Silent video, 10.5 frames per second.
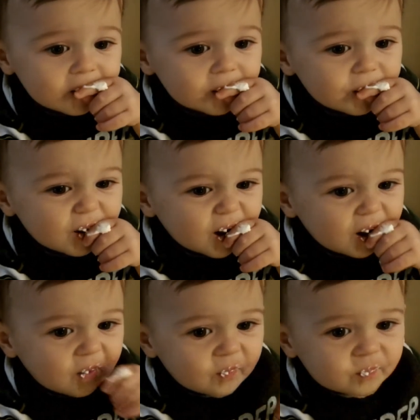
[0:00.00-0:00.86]
Yeah, put
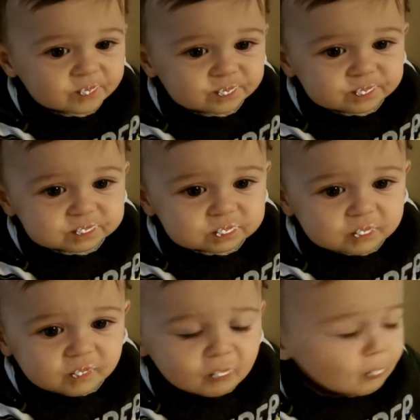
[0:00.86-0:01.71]
your fingers over it, of
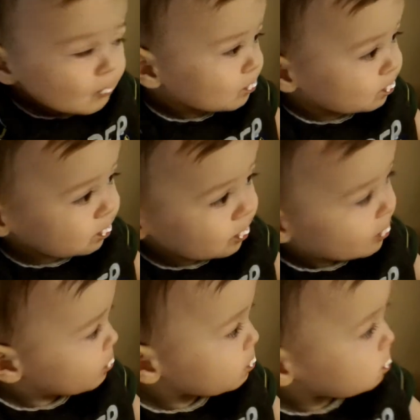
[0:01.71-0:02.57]
course, of course.
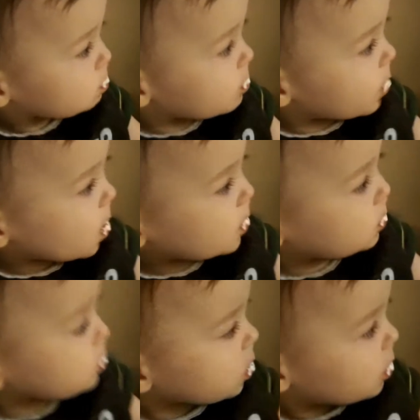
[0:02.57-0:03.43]
Is it
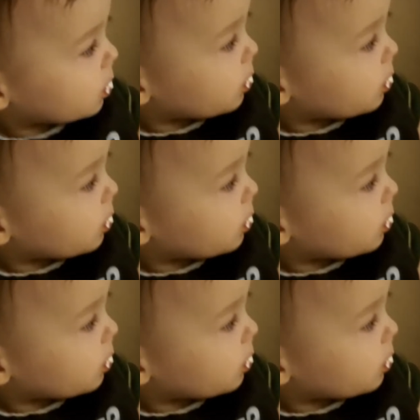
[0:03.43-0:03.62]
good?